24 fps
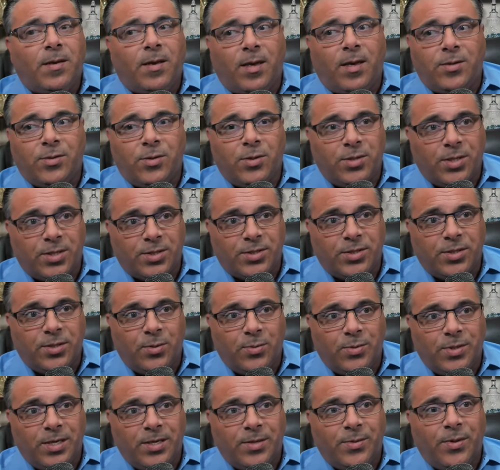and you just
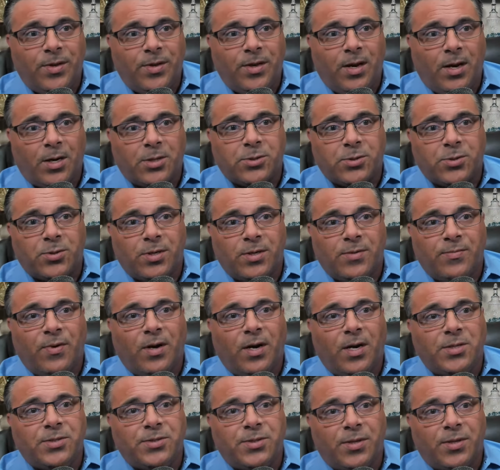you need the extra
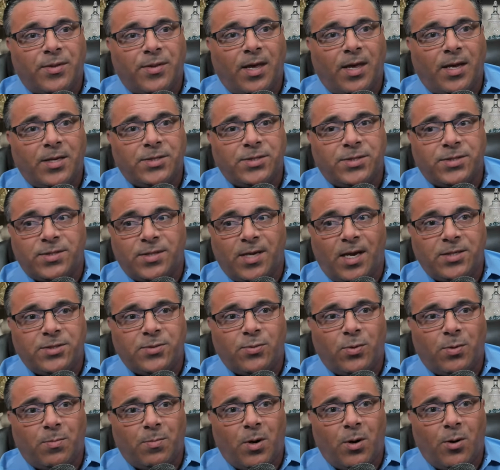advice, and that's
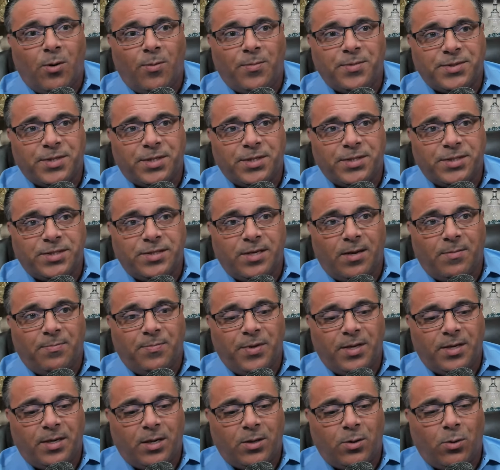that's where my office can step
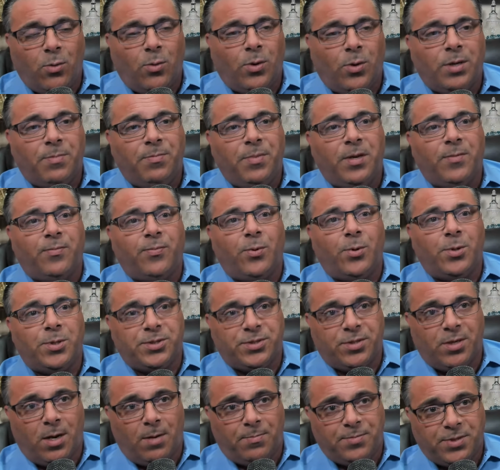in. I don't want to be a
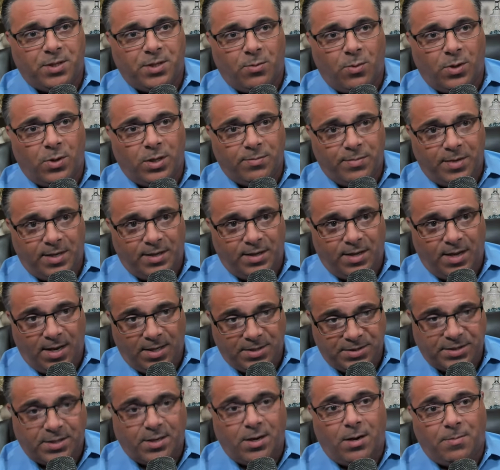first option. I want to be a
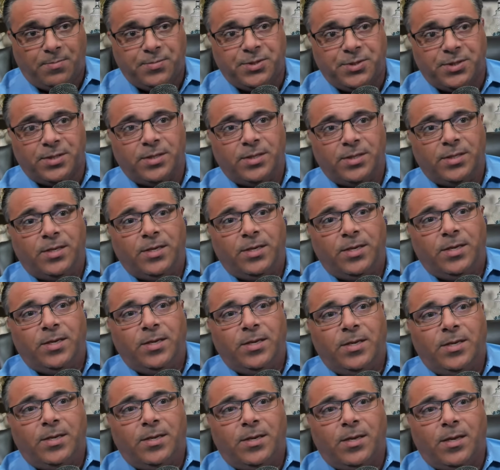last option.
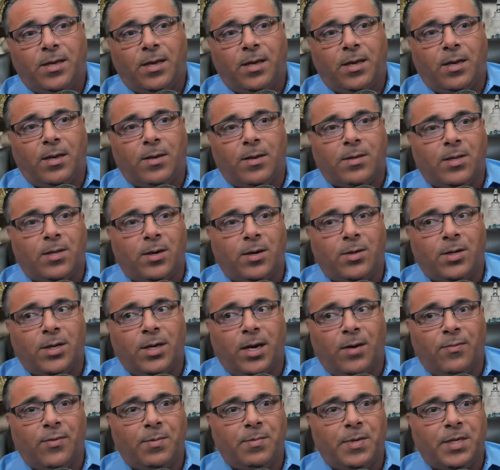Uh,
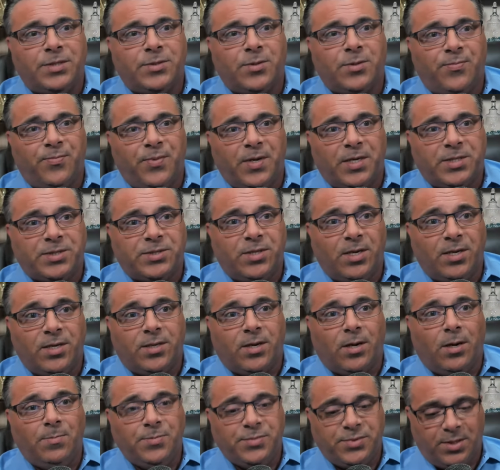clearly, everybody's on fixed
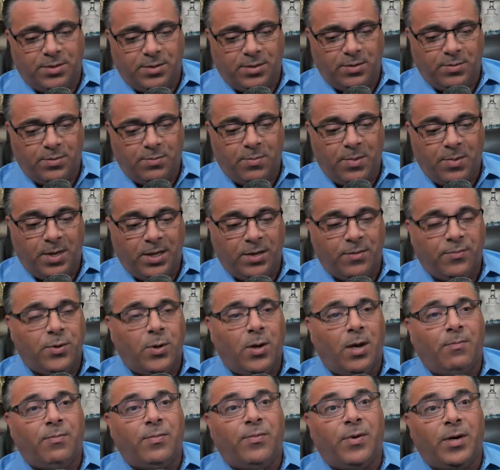incomes, and many of you
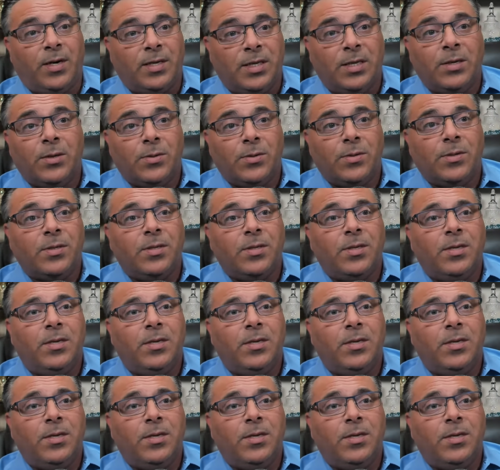have very little.